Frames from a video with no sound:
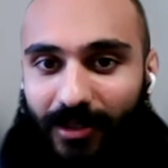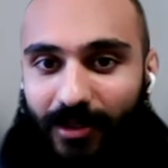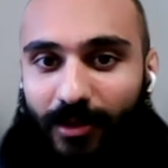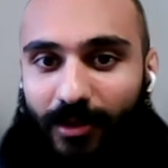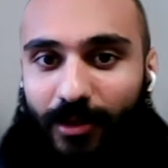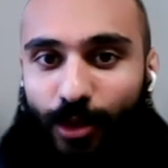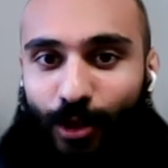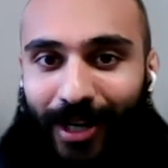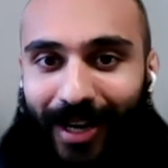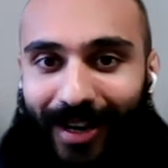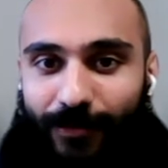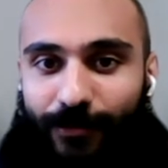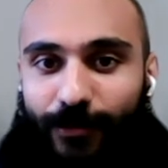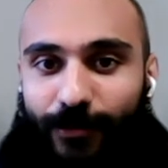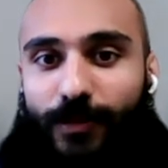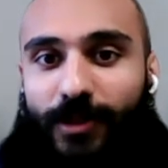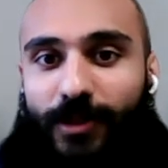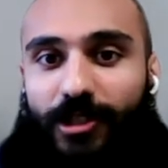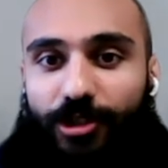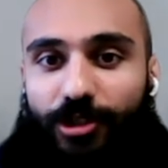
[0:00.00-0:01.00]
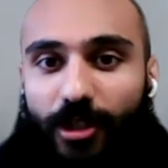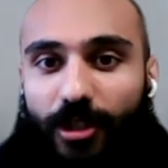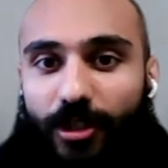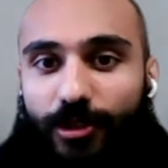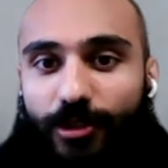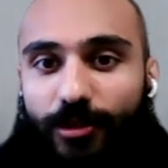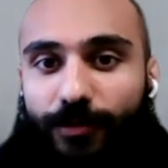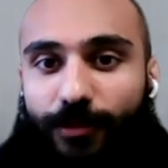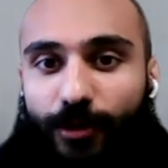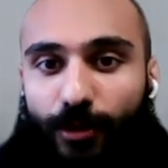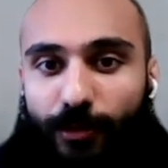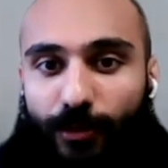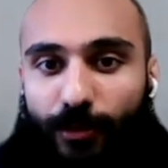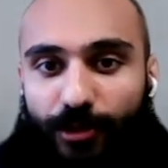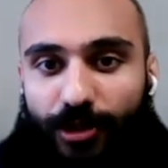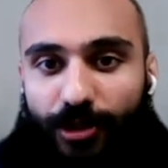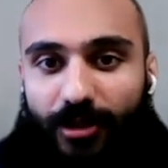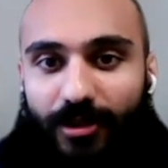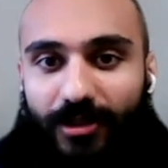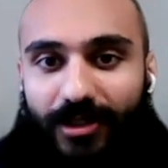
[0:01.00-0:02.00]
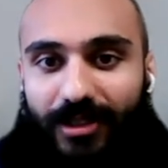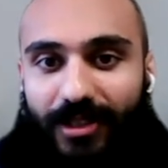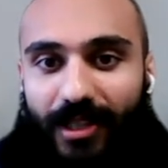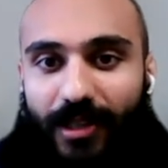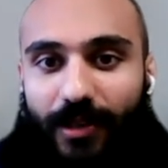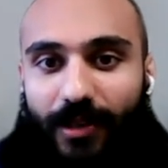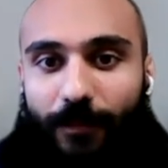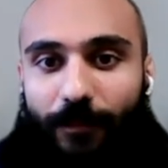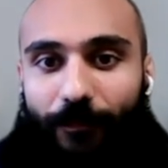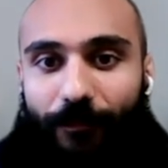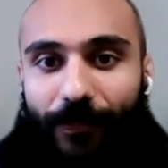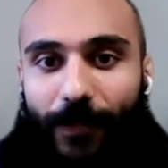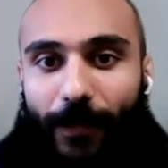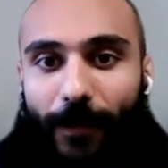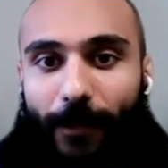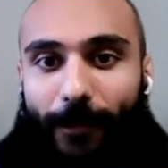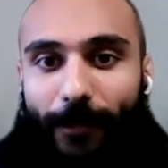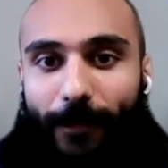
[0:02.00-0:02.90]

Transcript: But you have to be in charge of your emotional state.